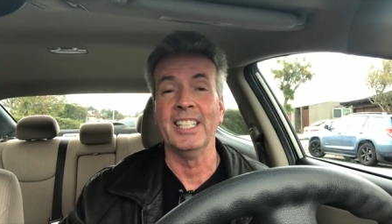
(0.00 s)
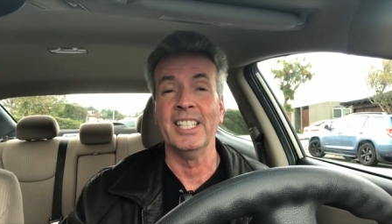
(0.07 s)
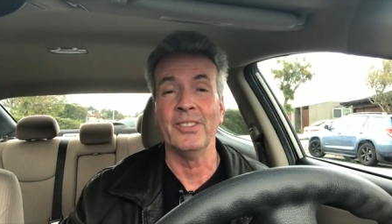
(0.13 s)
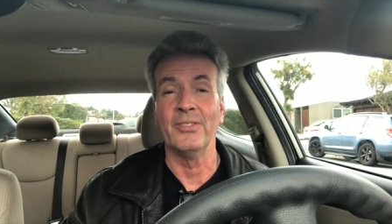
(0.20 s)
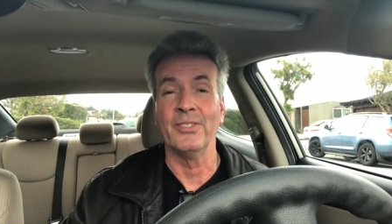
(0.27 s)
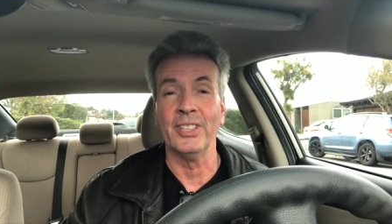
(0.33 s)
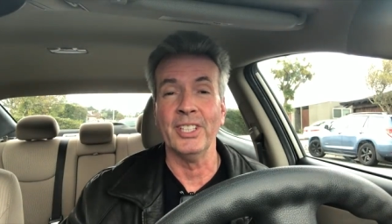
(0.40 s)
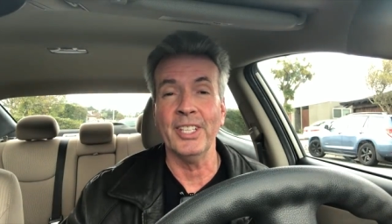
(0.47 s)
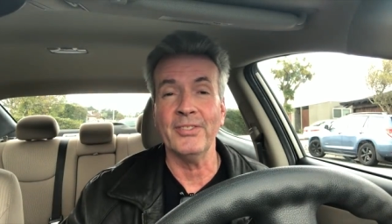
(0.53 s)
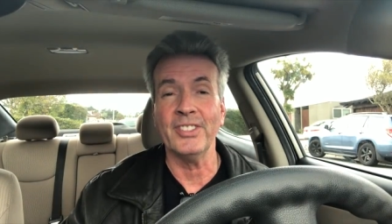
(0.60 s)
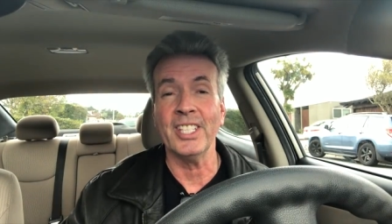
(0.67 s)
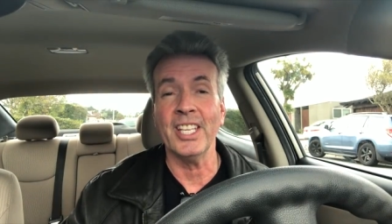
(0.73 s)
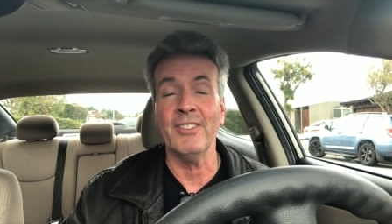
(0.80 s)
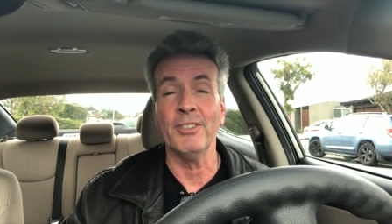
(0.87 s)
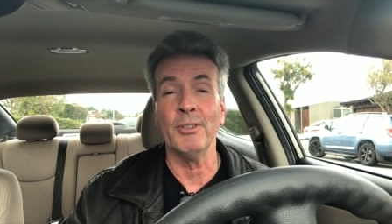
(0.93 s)
if
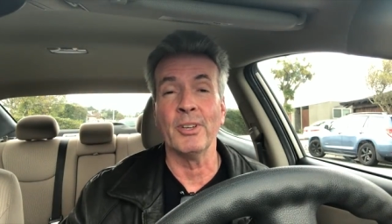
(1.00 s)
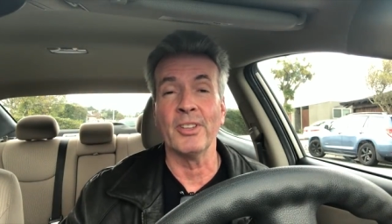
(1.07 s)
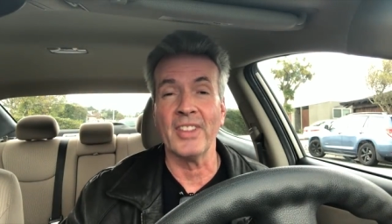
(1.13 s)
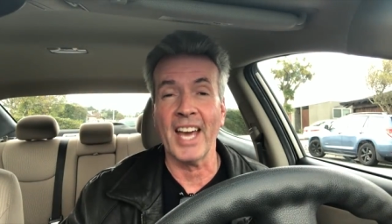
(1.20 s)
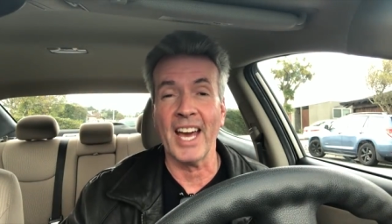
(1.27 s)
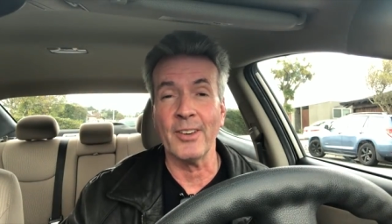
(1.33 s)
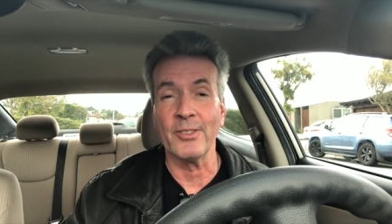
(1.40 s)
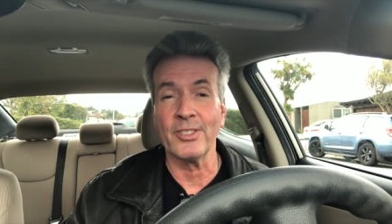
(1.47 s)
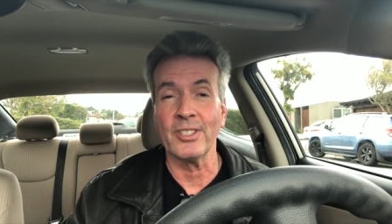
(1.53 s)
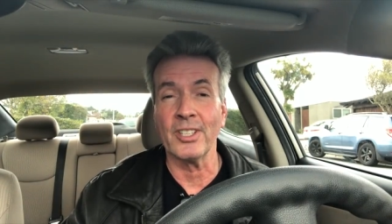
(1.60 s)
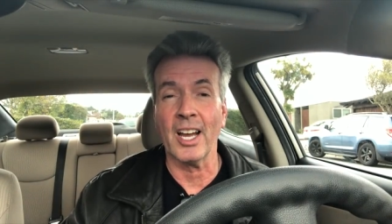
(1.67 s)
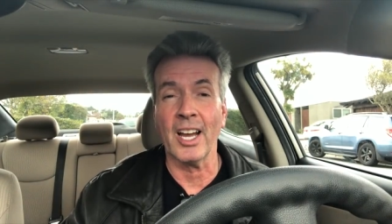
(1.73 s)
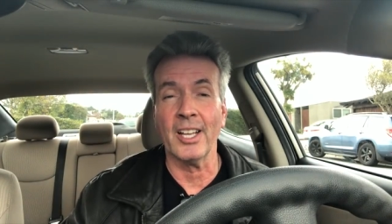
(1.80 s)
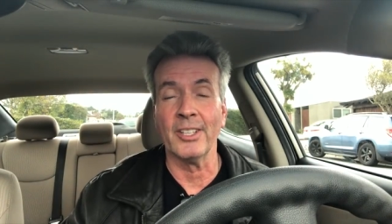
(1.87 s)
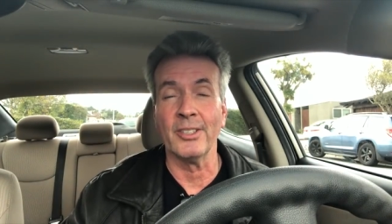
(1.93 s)
Lyft gave you
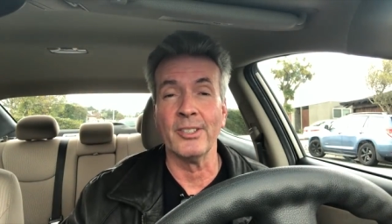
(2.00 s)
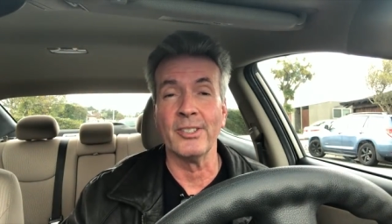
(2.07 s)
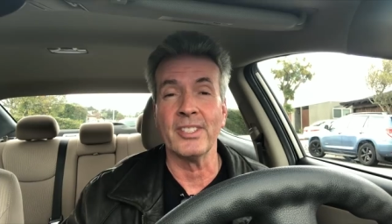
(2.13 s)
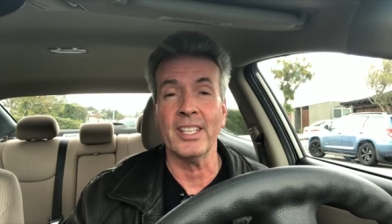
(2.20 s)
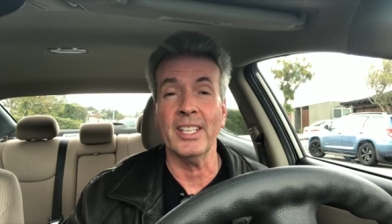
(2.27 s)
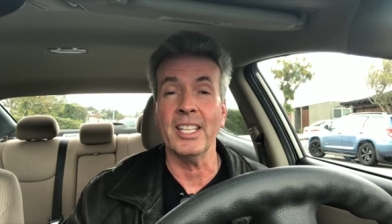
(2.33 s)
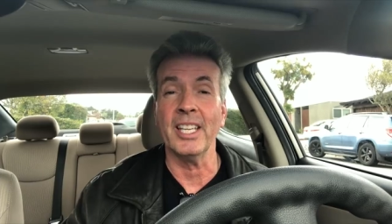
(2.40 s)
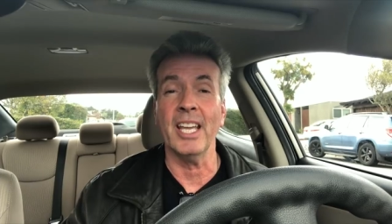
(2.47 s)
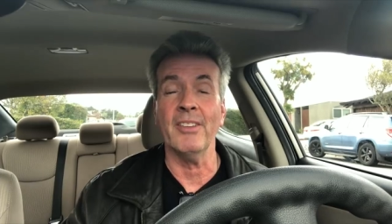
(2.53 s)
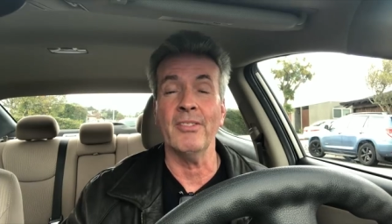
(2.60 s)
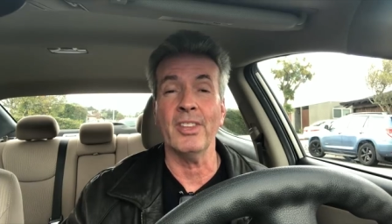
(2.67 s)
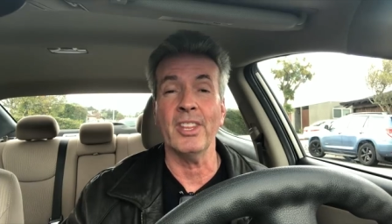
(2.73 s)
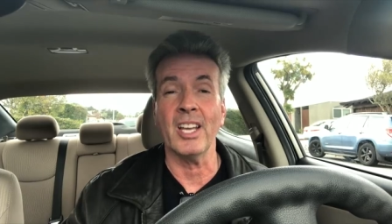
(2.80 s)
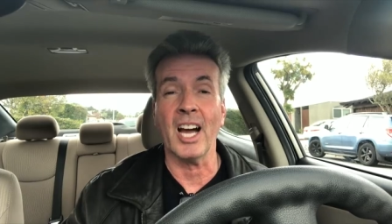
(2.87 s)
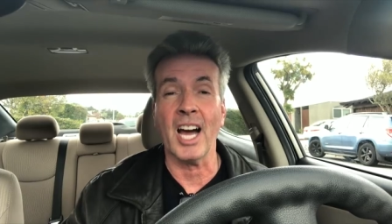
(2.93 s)
$1,000 and they gave
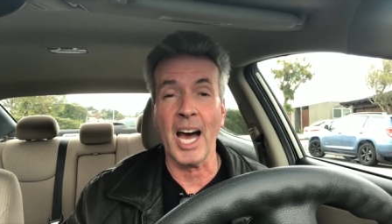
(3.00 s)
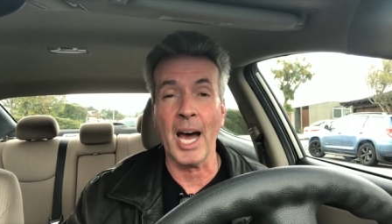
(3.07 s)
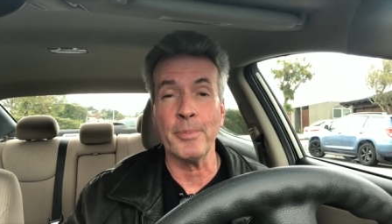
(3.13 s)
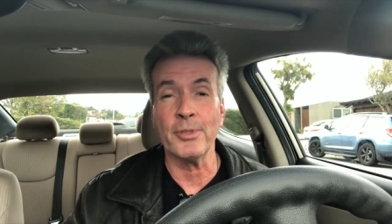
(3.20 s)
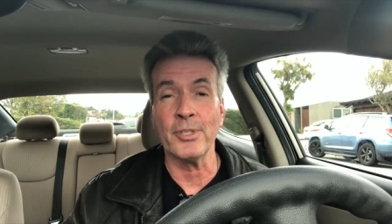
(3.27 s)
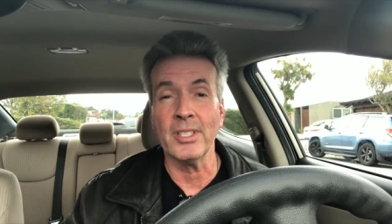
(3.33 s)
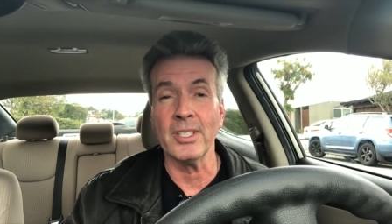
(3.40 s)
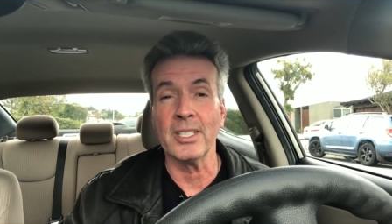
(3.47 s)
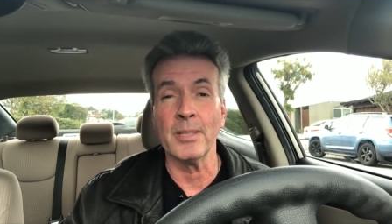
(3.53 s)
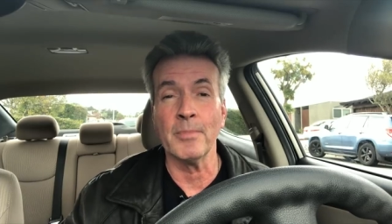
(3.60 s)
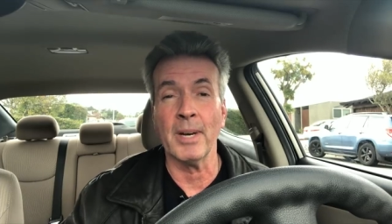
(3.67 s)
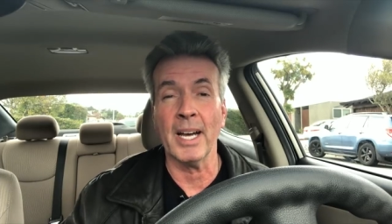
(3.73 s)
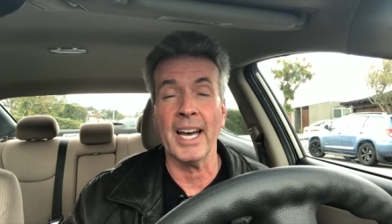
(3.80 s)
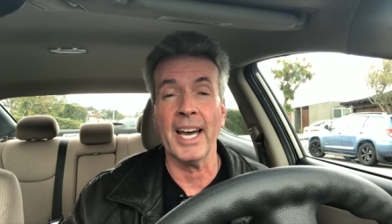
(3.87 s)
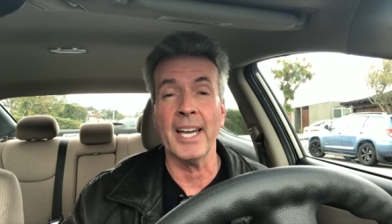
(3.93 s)
you the option to
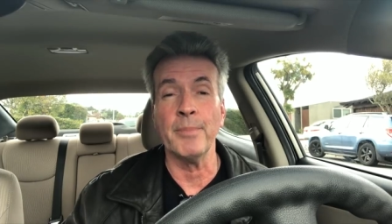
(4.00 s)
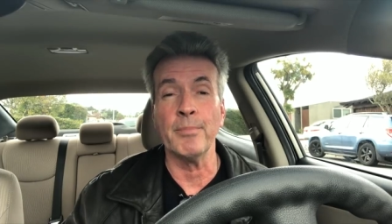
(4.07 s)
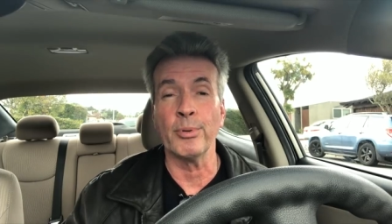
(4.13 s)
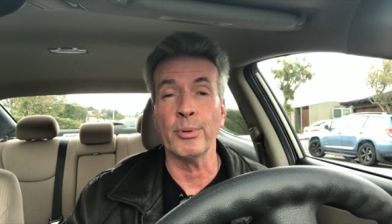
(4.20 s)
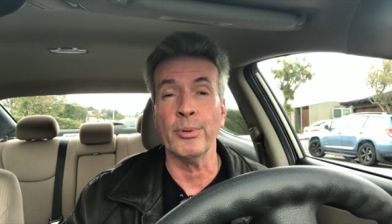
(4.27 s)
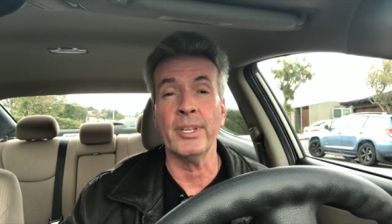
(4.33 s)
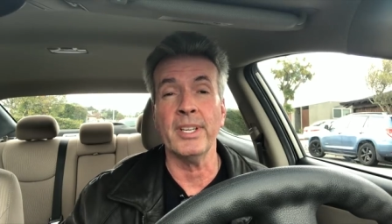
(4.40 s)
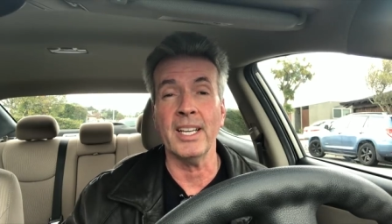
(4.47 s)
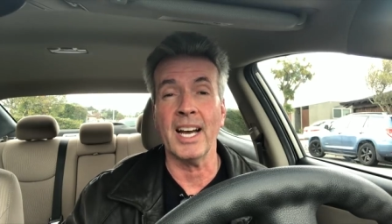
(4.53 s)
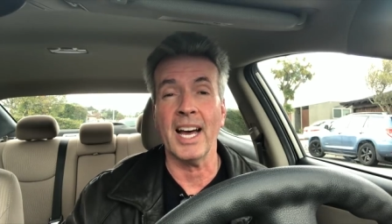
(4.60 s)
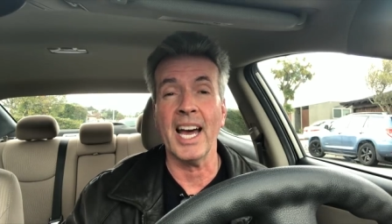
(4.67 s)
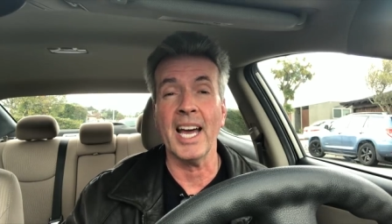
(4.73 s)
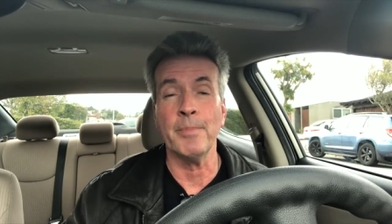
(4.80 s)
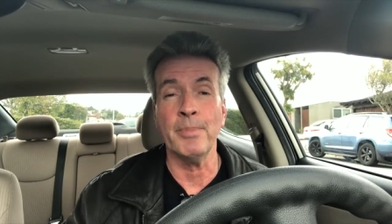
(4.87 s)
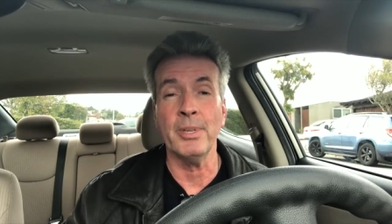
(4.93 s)
buy
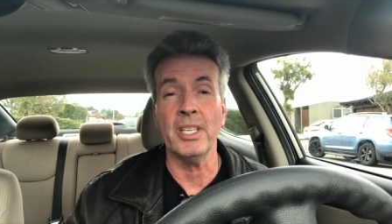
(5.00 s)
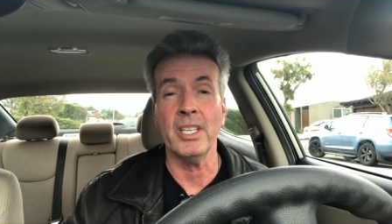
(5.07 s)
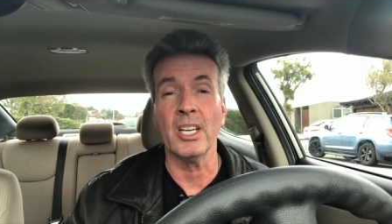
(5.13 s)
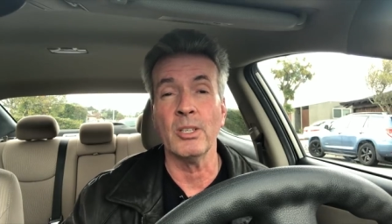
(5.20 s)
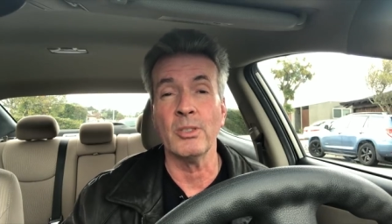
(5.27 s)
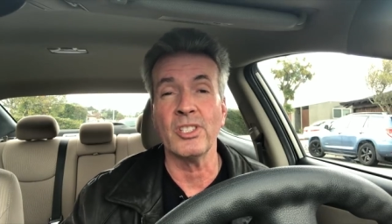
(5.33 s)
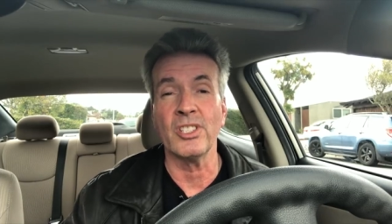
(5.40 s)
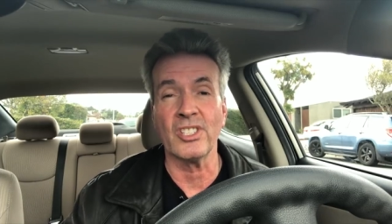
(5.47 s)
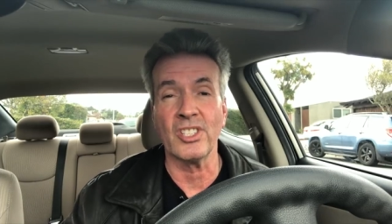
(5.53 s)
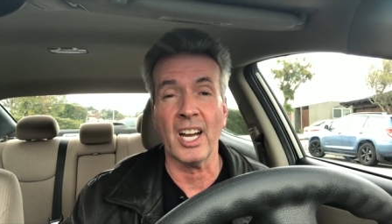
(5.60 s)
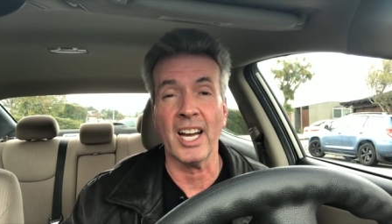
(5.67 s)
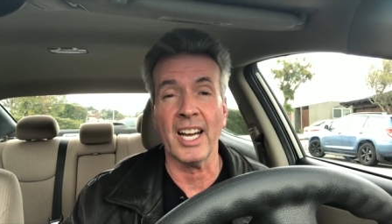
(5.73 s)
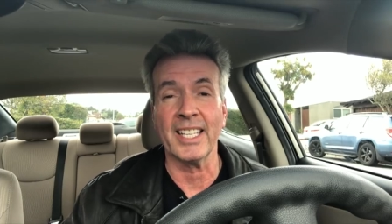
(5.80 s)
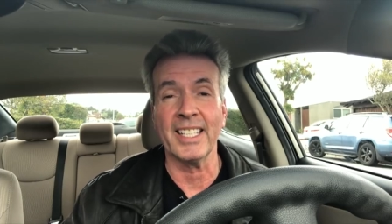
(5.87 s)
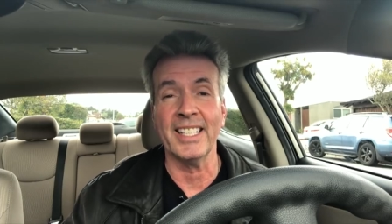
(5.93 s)
pre-IPO
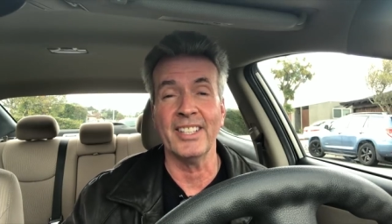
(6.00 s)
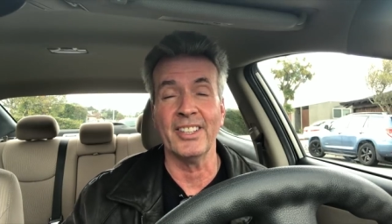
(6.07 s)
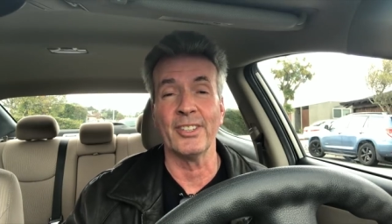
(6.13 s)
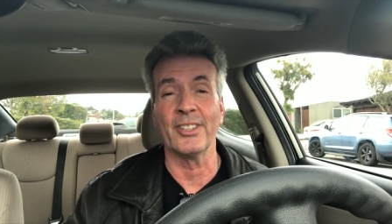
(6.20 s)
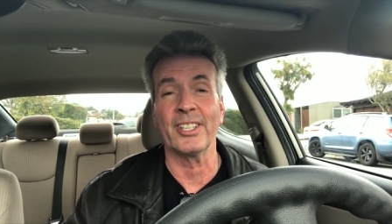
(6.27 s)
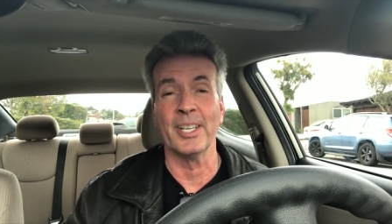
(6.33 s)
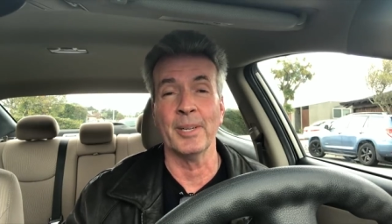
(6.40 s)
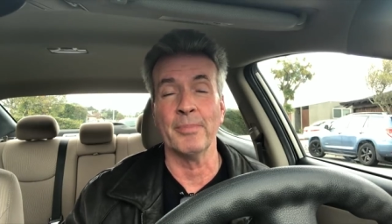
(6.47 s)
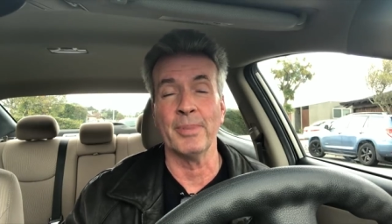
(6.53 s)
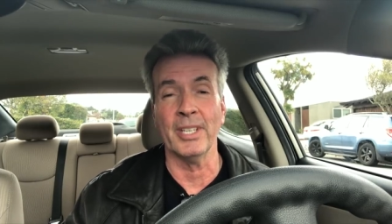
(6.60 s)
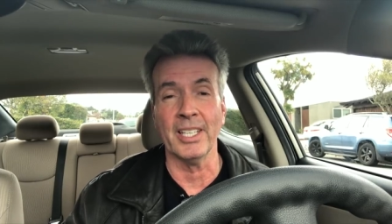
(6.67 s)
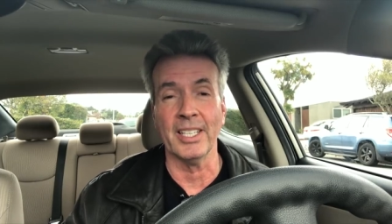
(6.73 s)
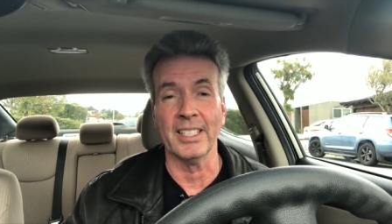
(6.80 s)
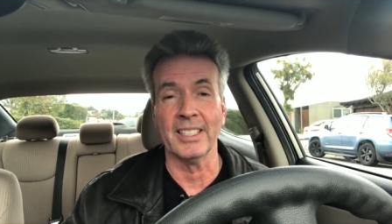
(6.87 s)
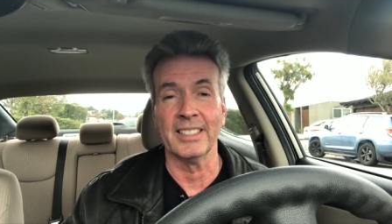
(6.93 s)
stock in their
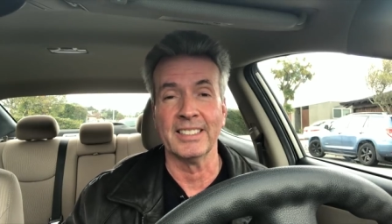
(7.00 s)
company?